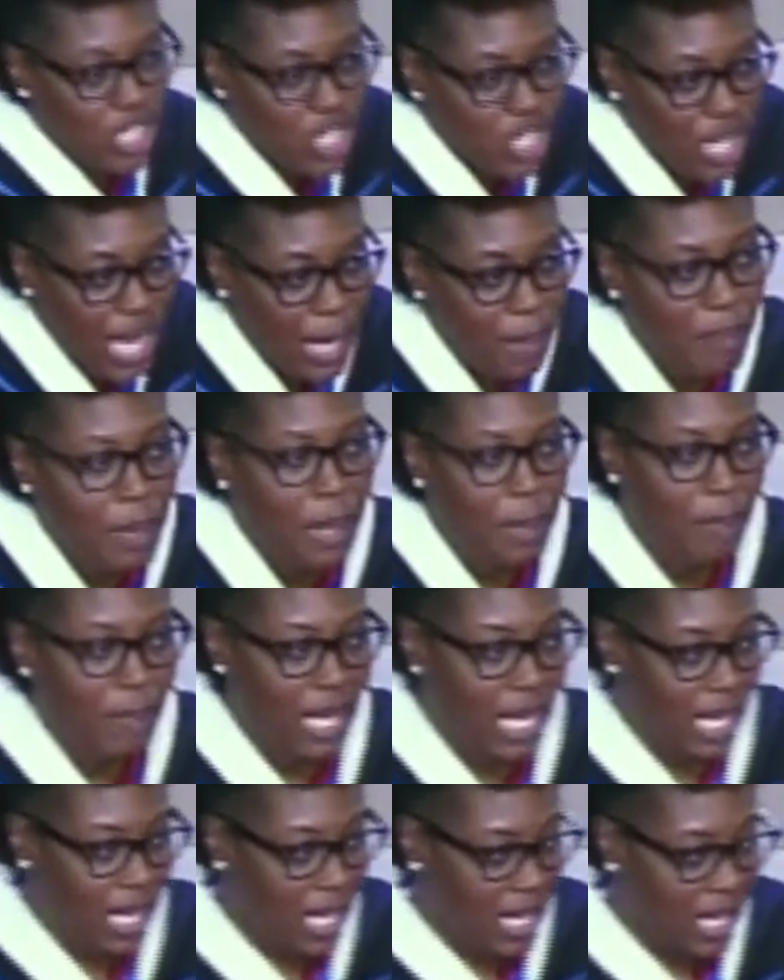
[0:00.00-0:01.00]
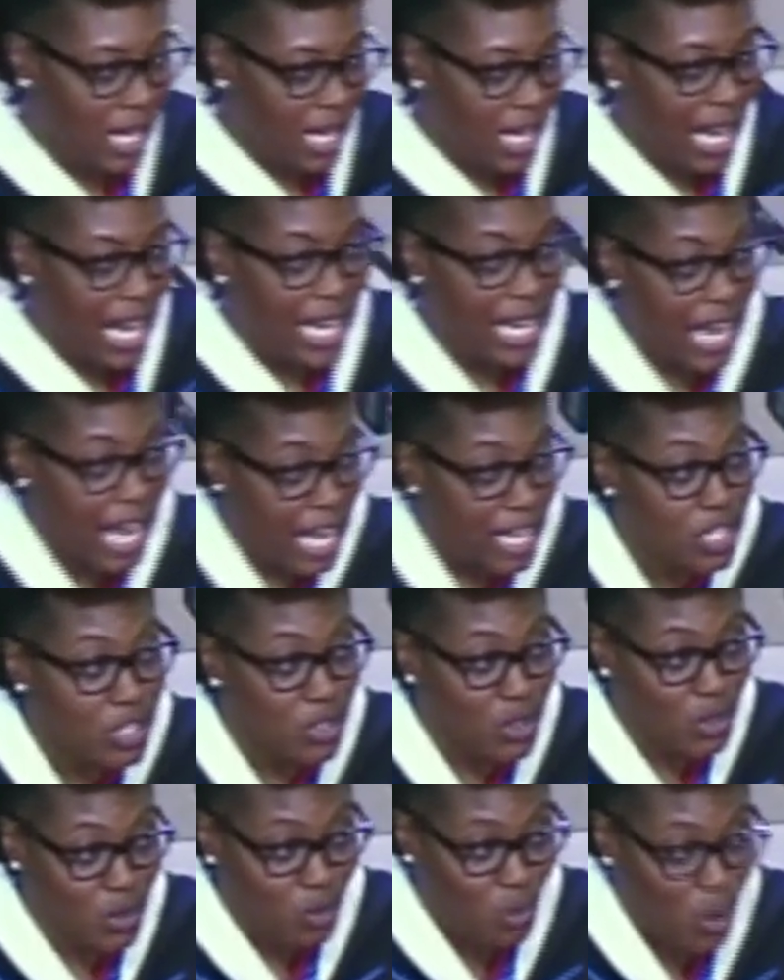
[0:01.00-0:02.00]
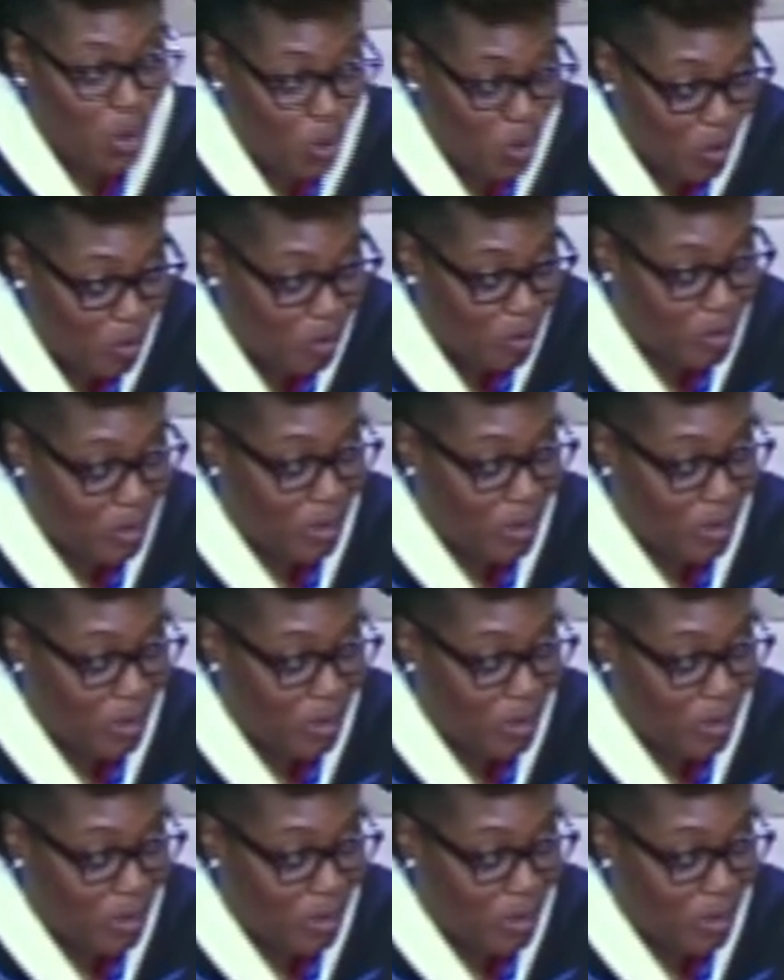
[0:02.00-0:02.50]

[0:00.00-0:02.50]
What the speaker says: shaping me in Esther's womb,